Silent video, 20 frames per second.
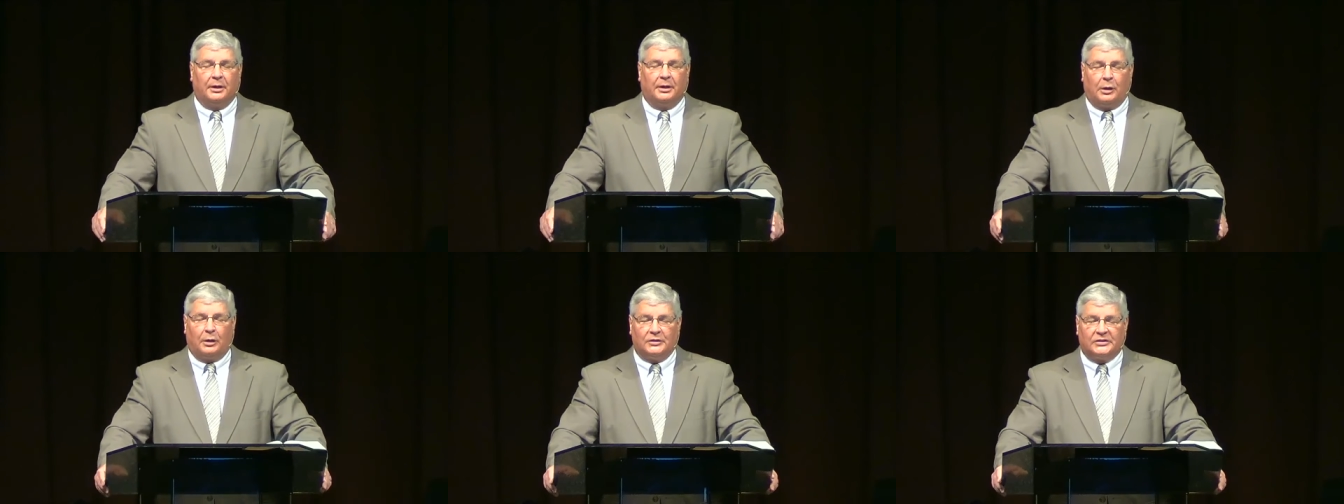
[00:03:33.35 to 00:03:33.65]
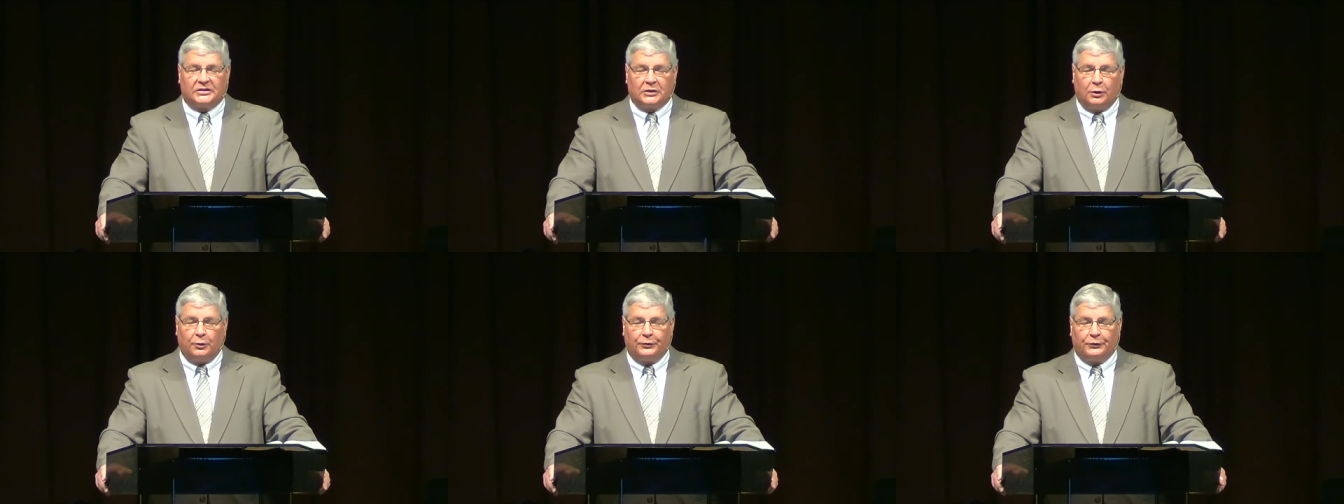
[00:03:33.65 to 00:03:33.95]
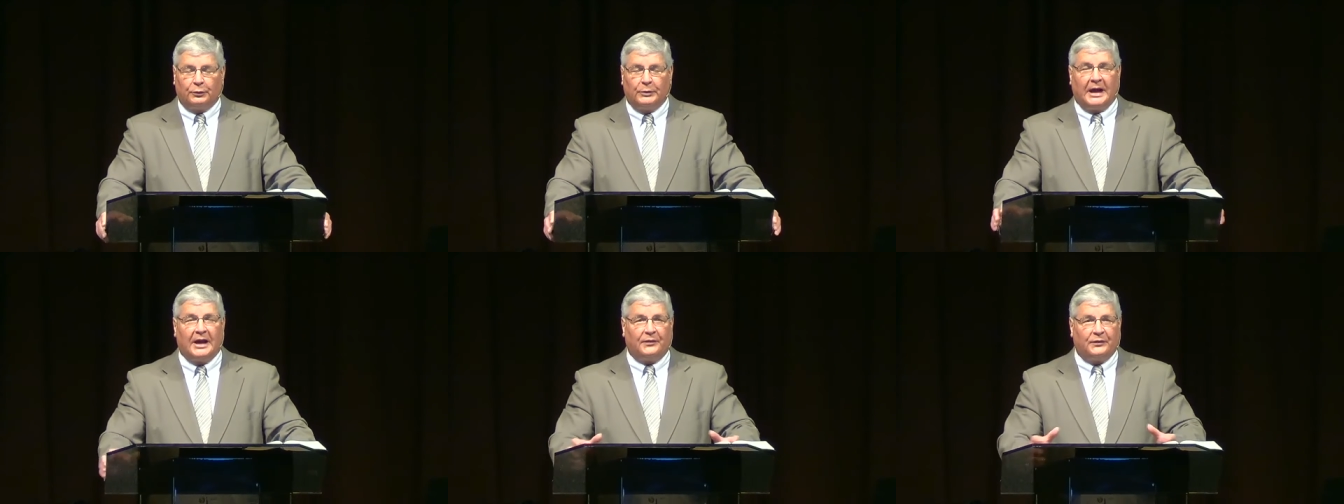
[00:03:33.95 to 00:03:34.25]
but also
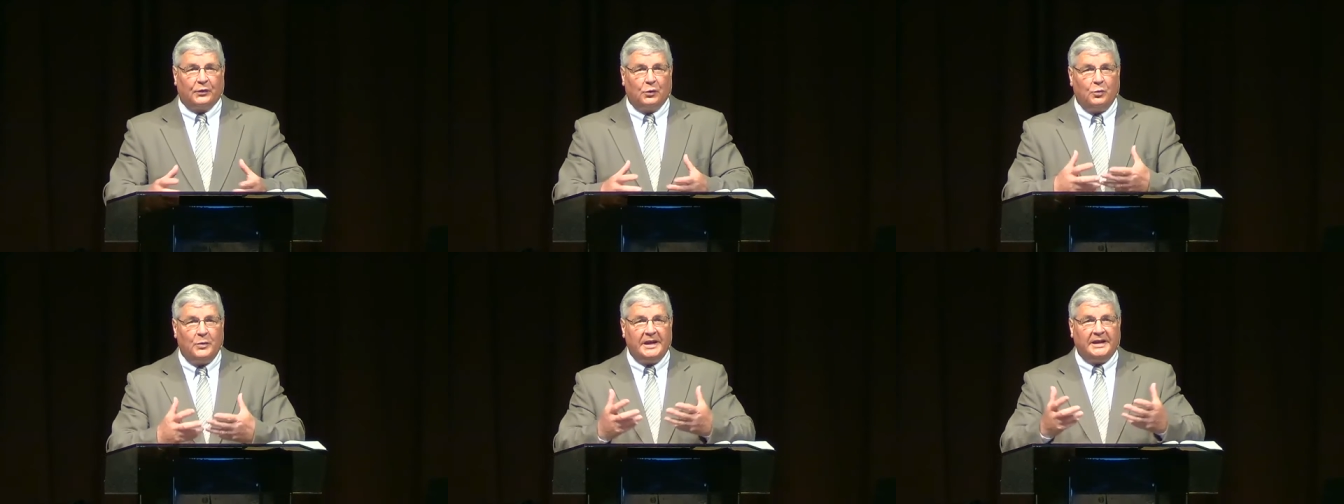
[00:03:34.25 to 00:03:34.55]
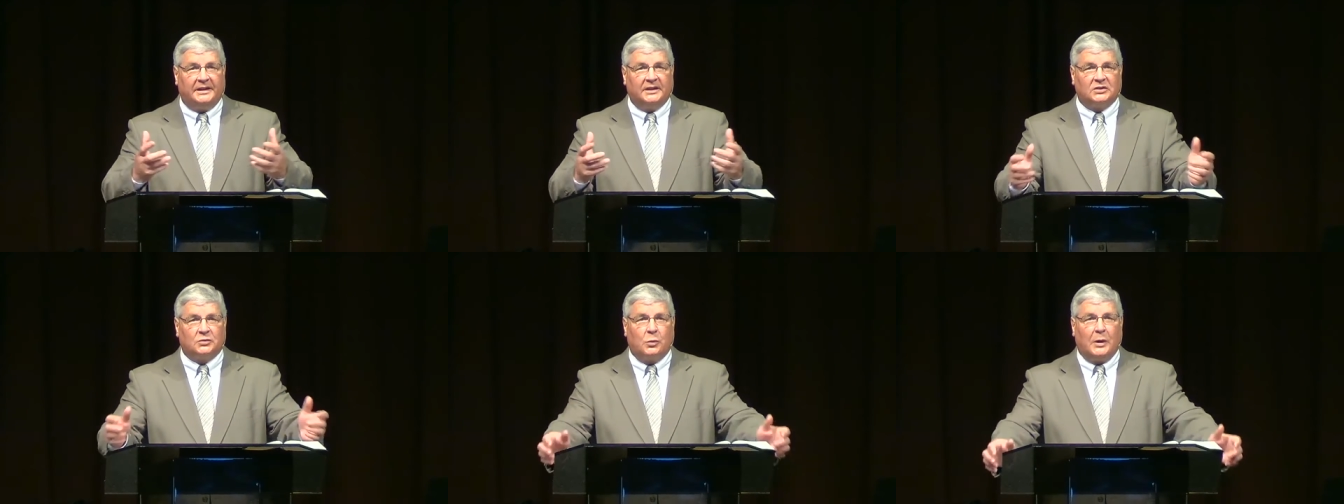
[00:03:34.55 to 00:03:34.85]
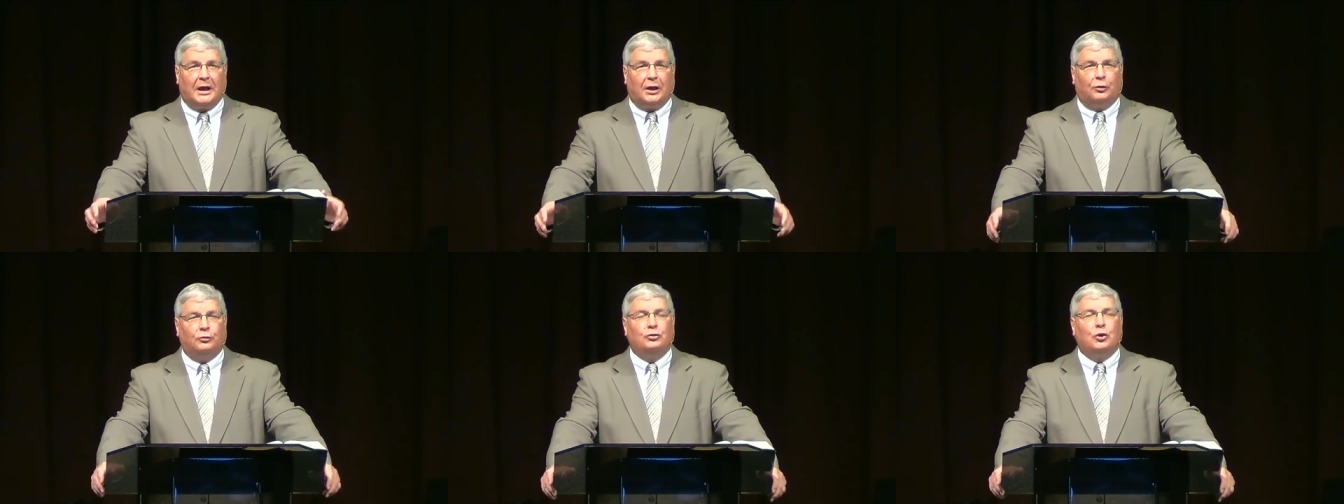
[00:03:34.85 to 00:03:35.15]
throughout the week as
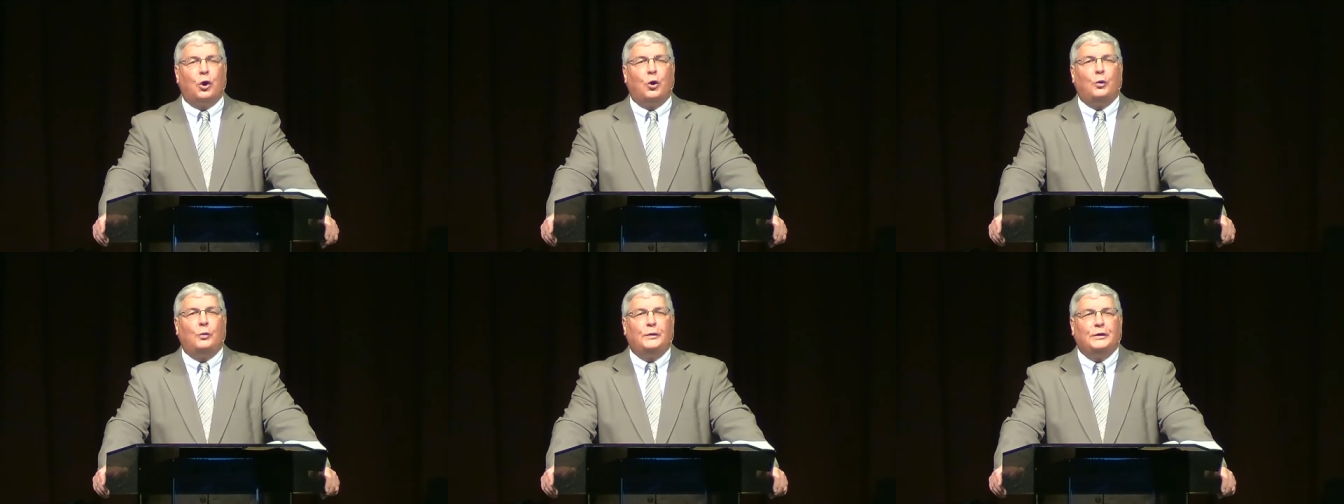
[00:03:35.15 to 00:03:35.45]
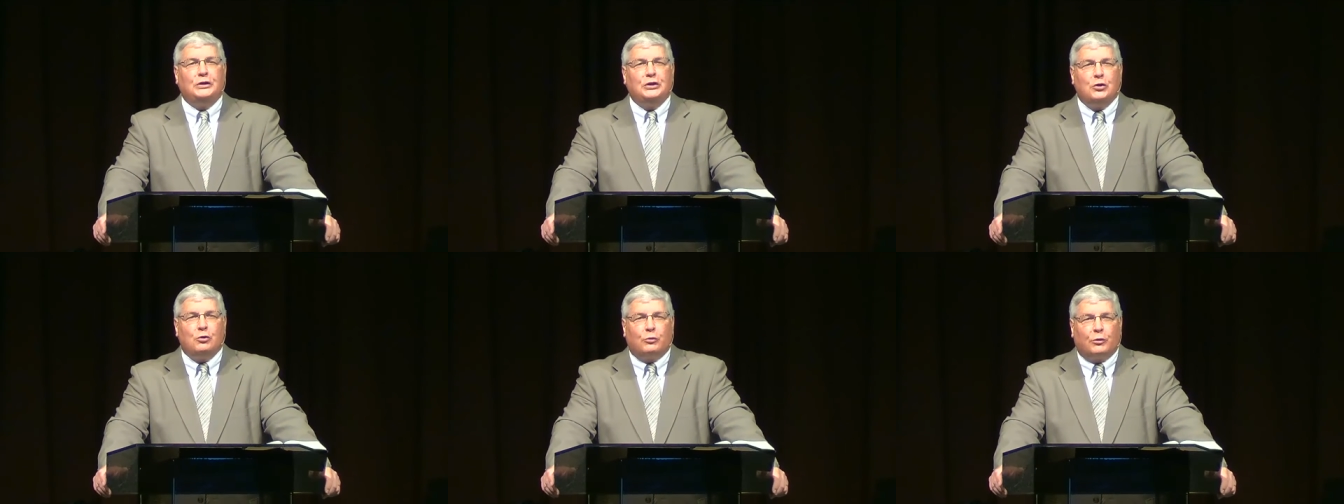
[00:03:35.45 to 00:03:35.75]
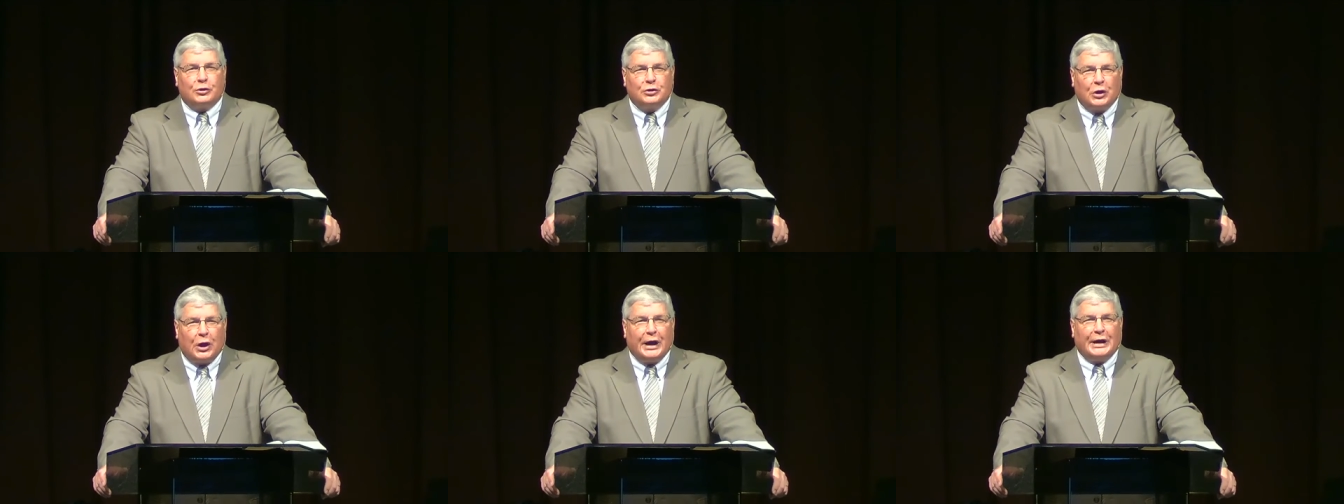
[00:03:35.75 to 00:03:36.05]
well. Know that
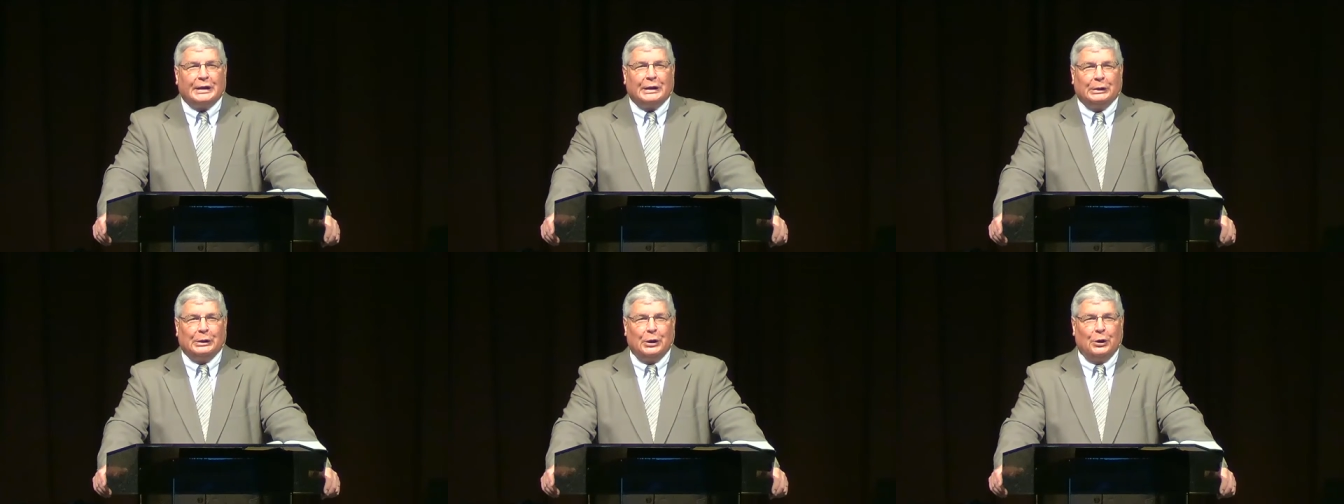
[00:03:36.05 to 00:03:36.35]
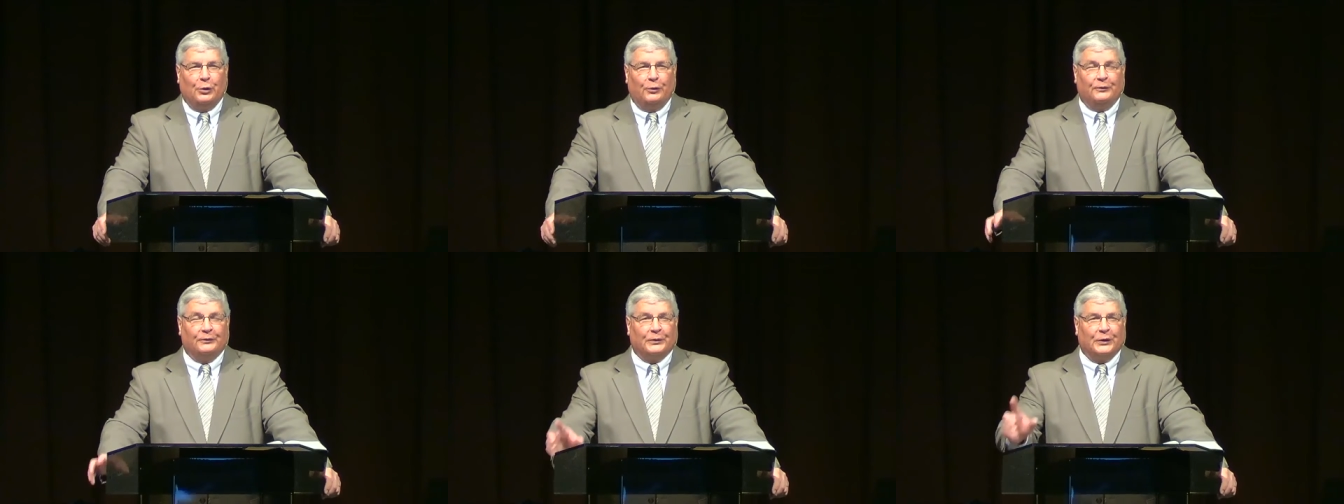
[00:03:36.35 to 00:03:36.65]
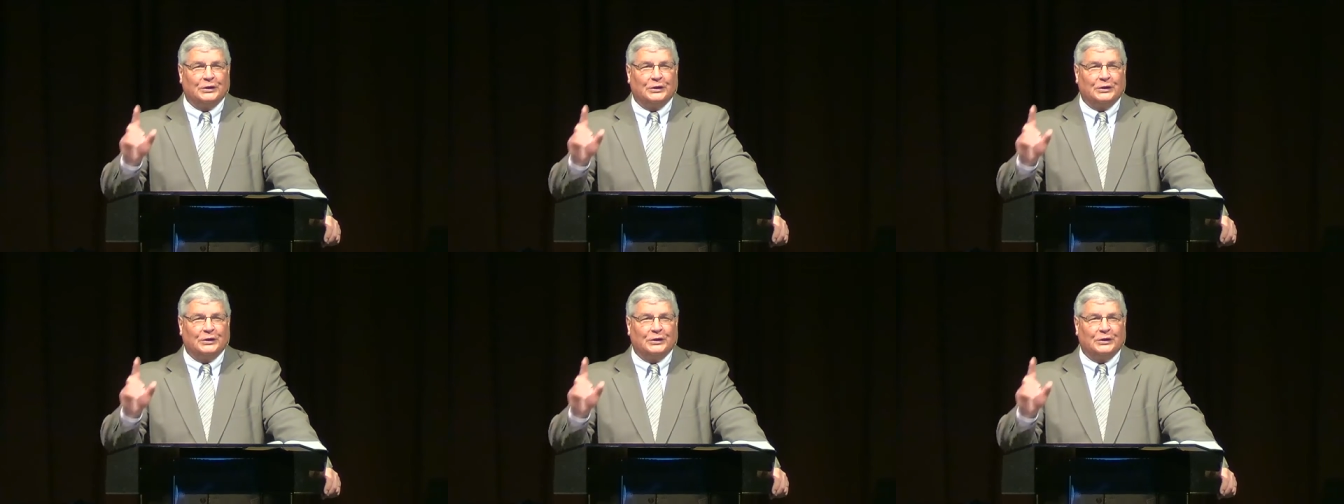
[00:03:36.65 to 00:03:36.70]
you are not alone.